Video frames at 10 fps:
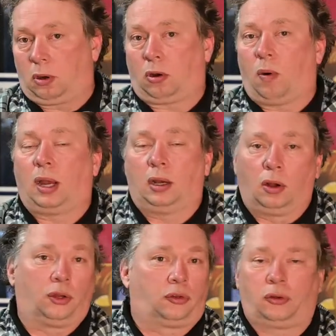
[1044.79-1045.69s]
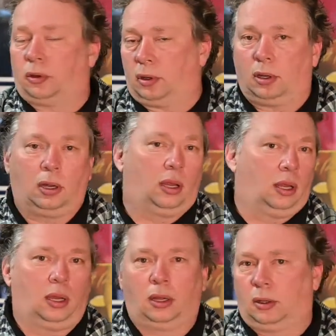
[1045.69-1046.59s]
quite a lot
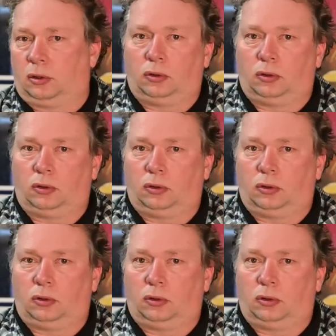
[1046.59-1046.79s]
to